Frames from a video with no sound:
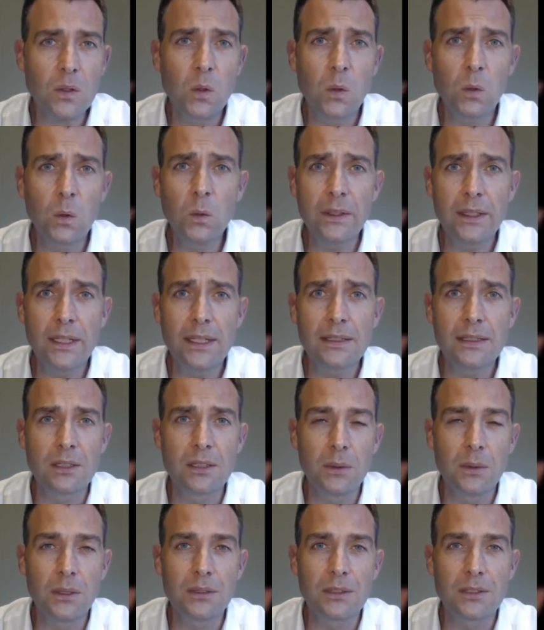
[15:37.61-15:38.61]
All things
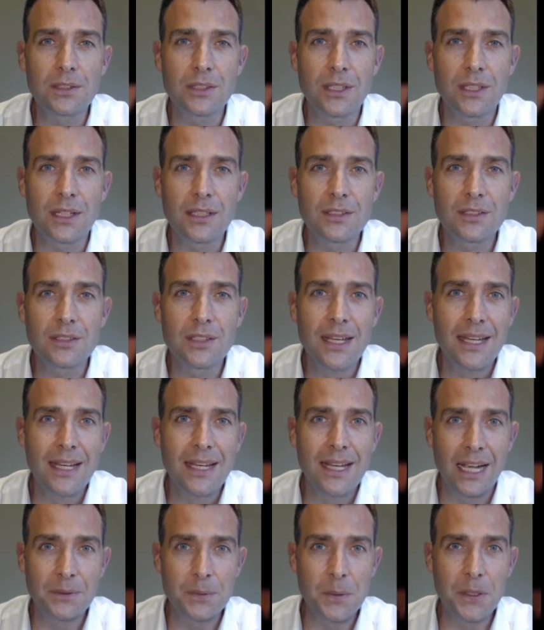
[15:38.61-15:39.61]
that we'll discuss
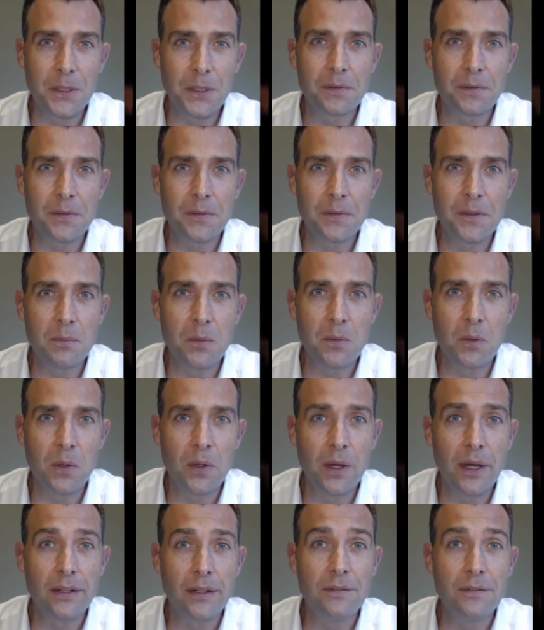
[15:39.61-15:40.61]
as we go through the more
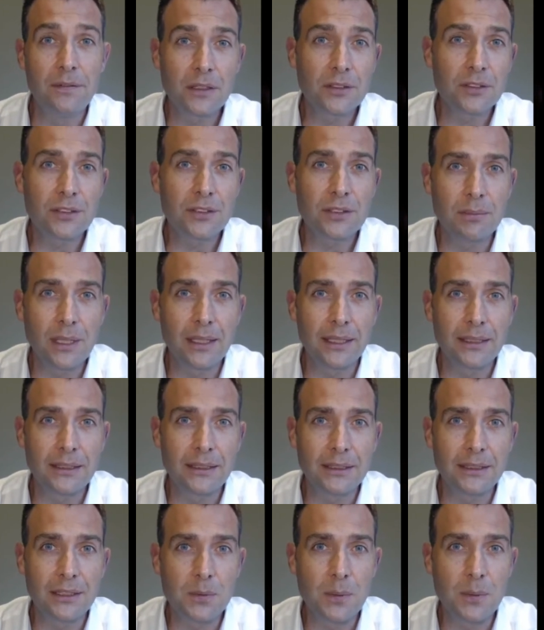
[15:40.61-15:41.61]
advanced
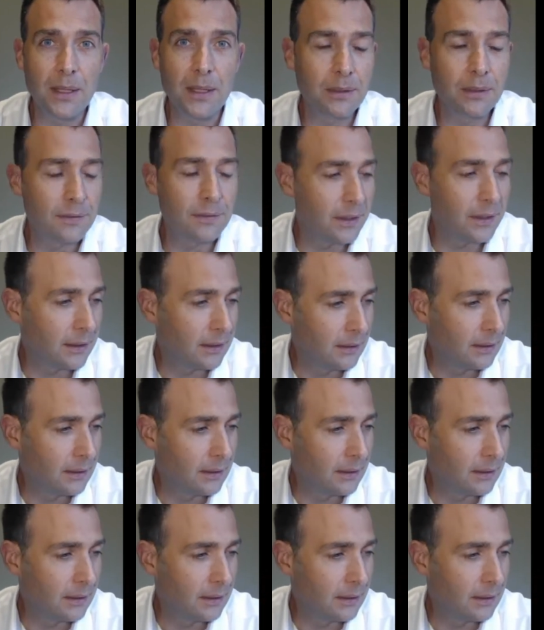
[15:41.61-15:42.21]
simulations with Amplify.